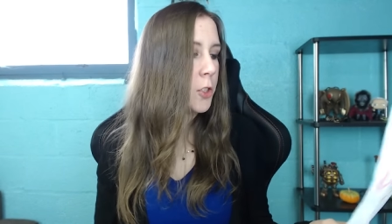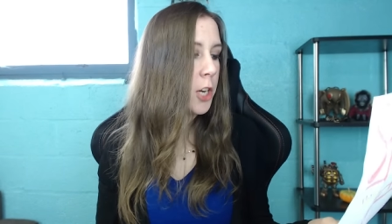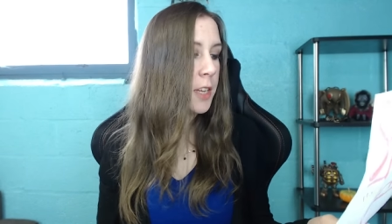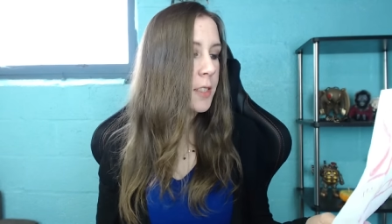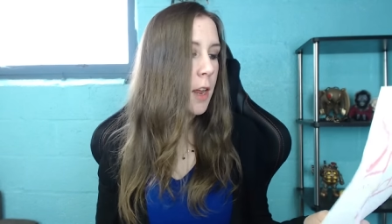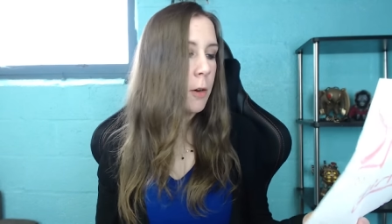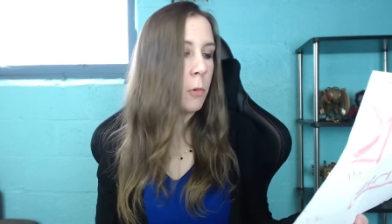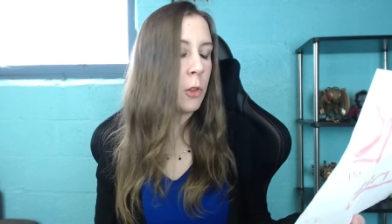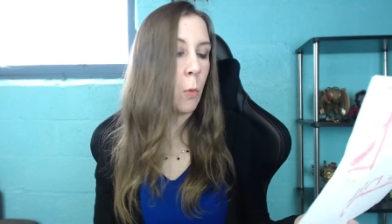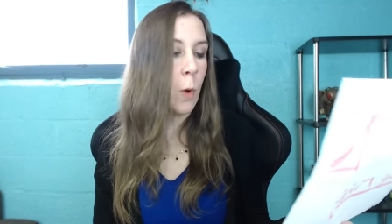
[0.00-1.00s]
chestnut
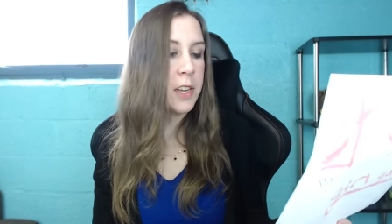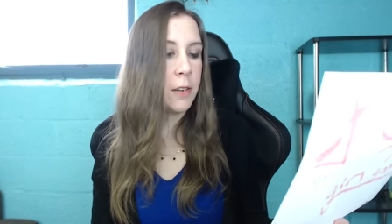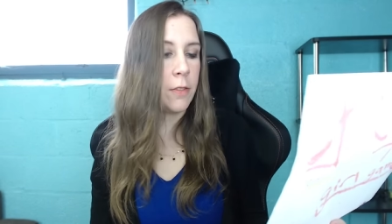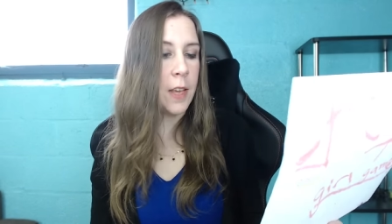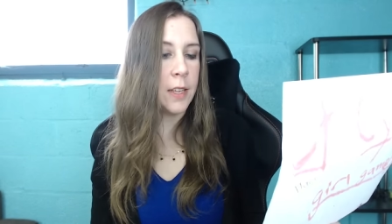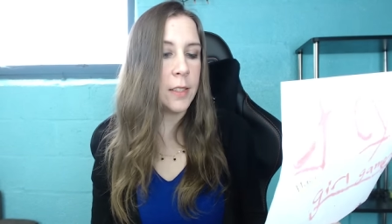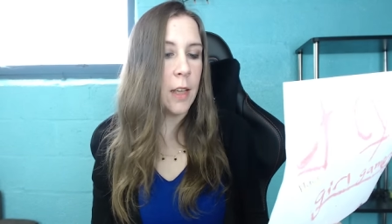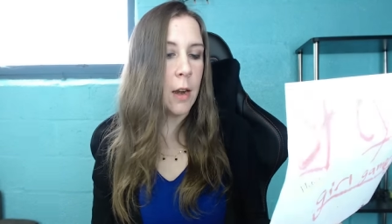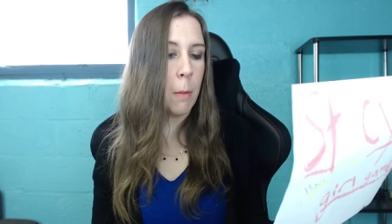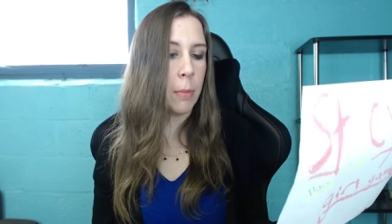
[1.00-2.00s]
with a white face
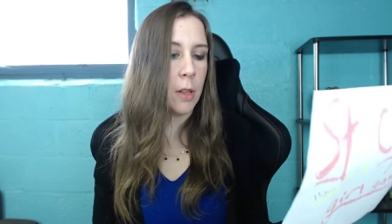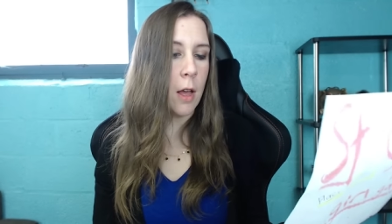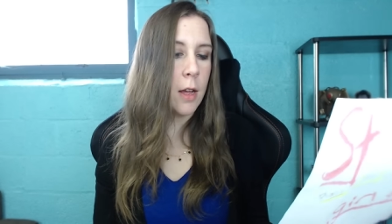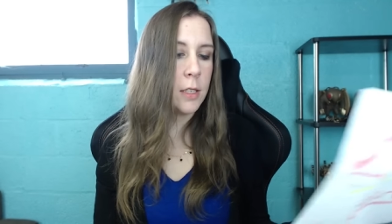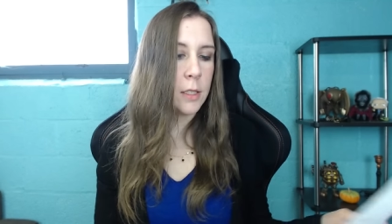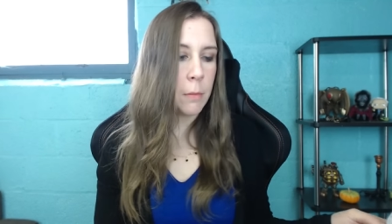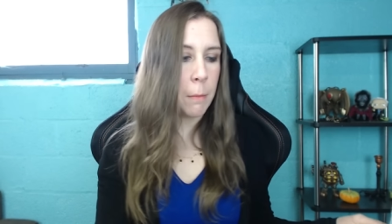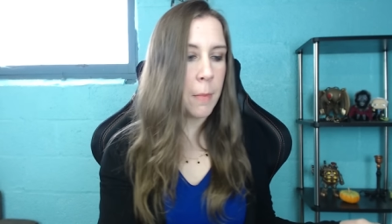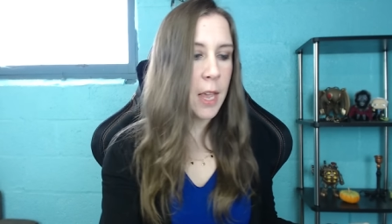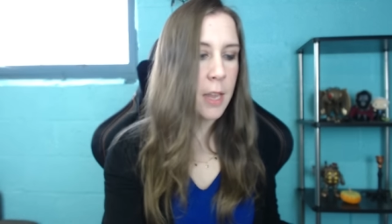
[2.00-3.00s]
and a blonde
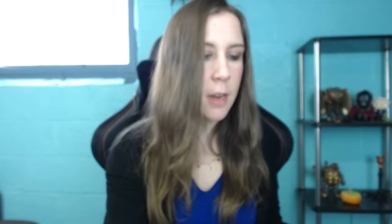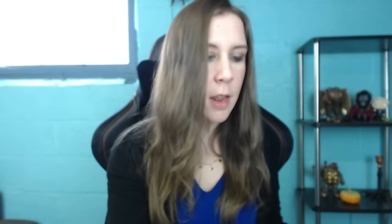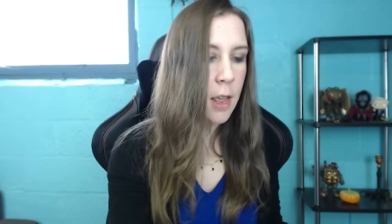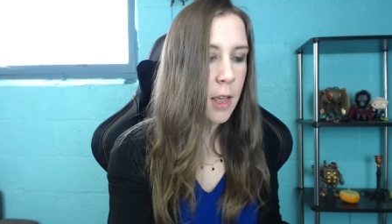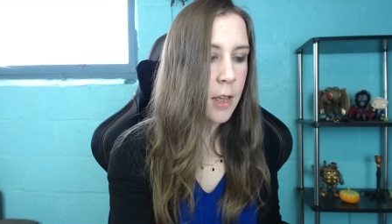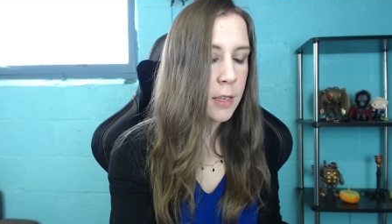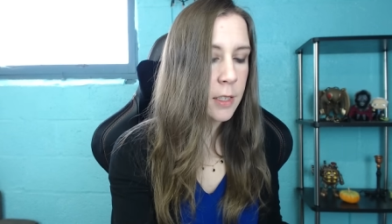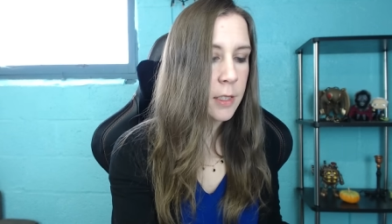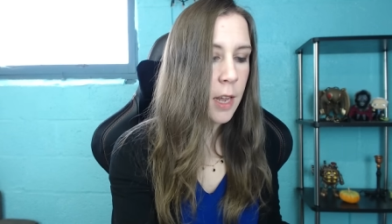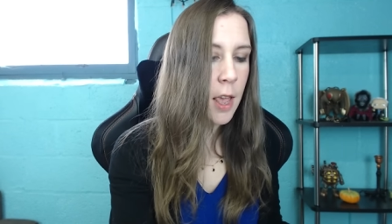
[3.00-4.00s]
mane
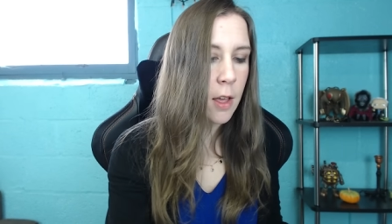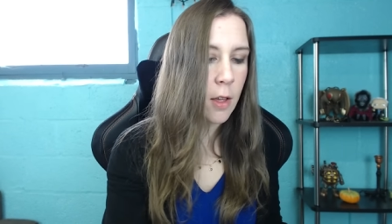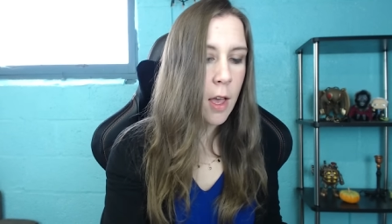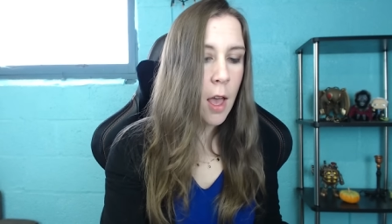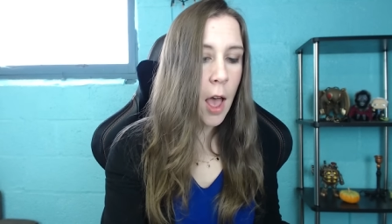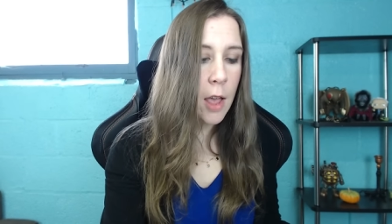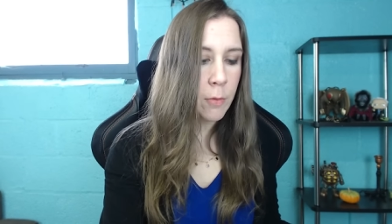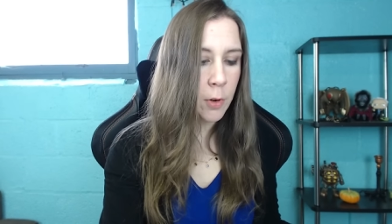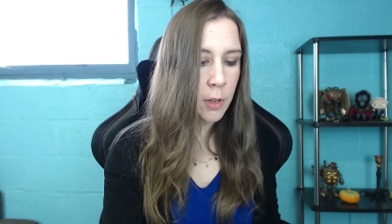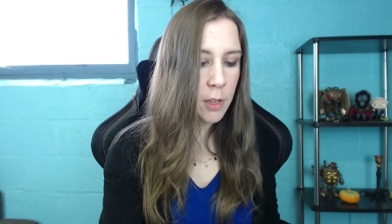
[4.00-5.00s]
and tail. I
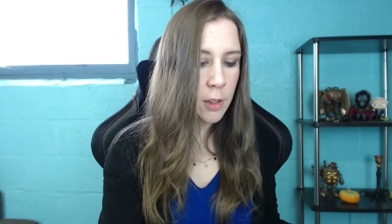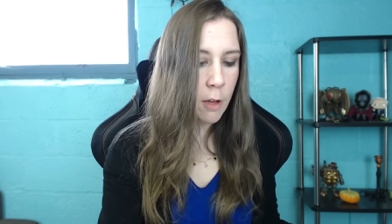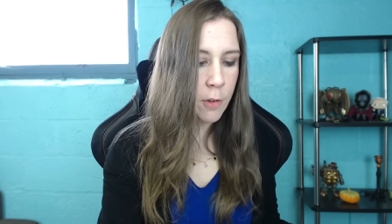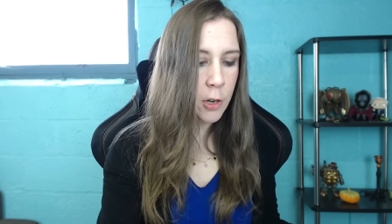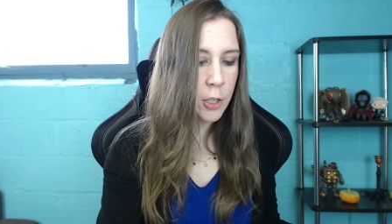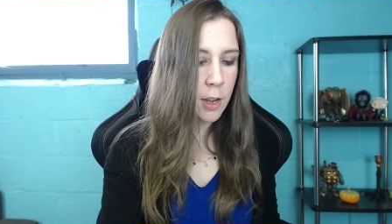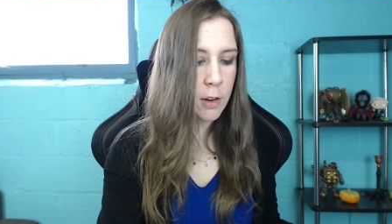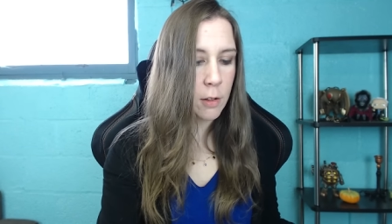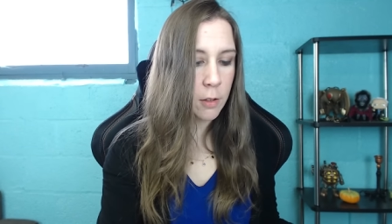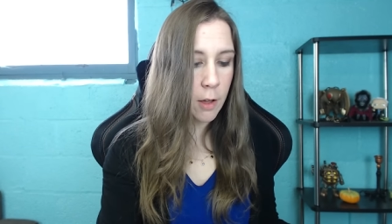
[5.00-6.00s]
really love your
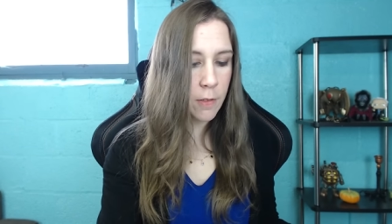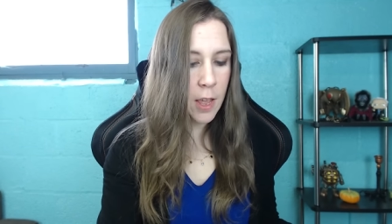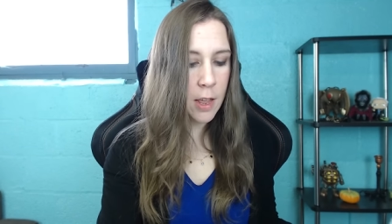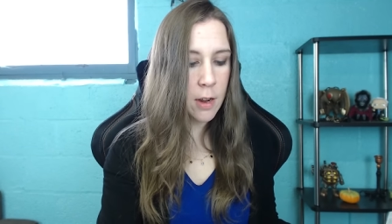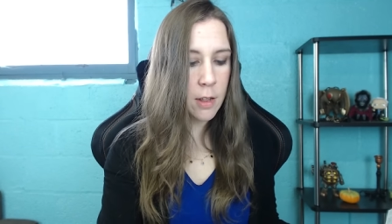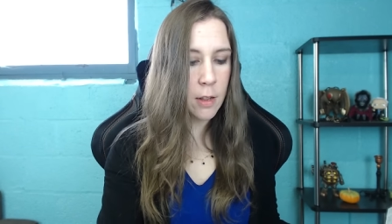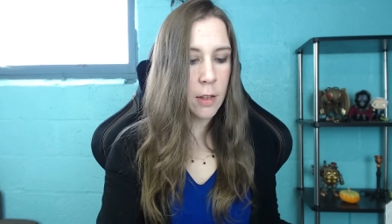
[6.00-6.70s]
channel. Love Hannah